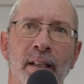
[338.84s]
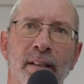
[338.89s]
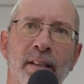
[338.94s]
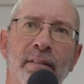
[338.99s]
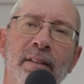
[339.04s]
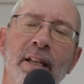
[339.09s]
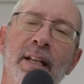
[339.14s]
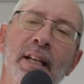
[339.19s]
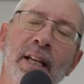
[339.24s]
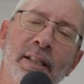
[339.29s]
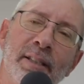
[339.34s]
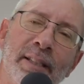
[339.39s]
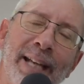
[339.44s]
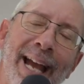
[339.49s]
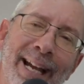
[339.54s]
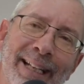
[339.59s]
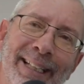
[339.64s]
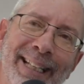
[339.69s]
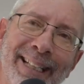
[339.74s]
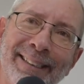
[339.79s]
The thing is,
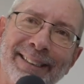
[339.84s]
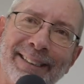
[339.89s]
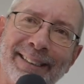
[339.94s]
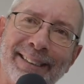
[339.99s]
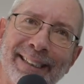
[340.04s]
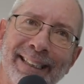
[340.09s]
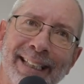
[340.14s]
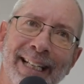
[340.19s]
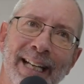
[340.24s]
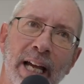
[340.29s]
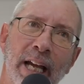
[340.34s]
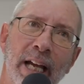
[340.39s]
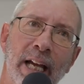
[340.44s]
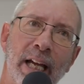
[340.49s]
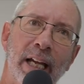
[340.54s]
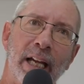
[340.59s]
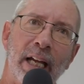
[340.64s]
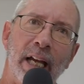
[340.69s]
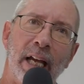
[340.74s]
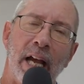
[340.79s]
yes,
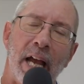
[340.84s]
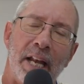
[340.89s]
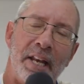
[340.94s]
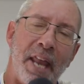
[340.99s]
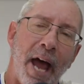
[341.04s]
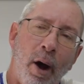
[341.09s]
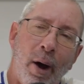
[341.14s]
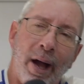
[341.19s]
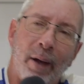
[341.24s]
now